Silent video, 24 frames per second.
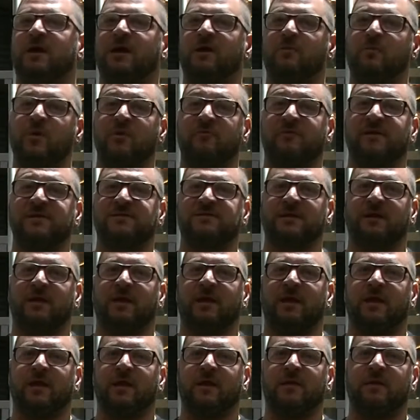We
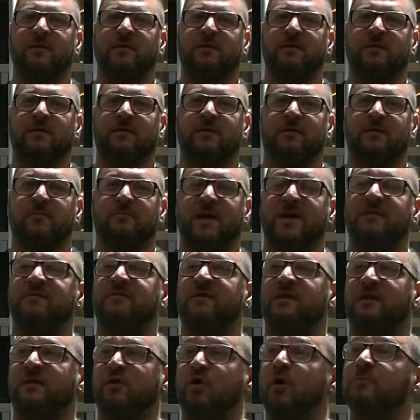recently made
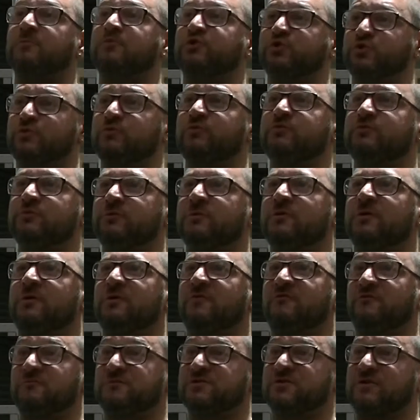the Comp 2
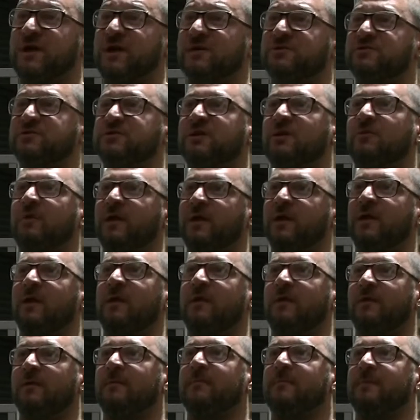from scratch, so
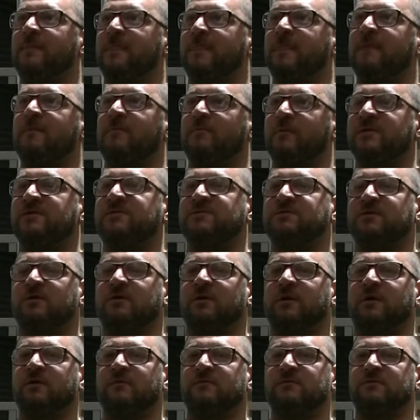we
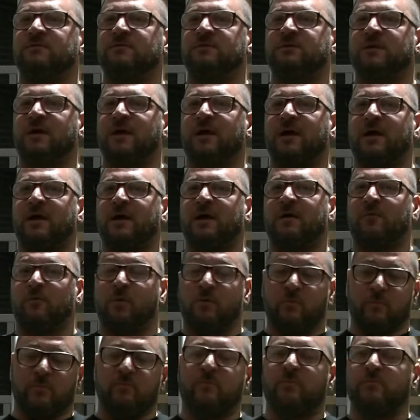designed, well,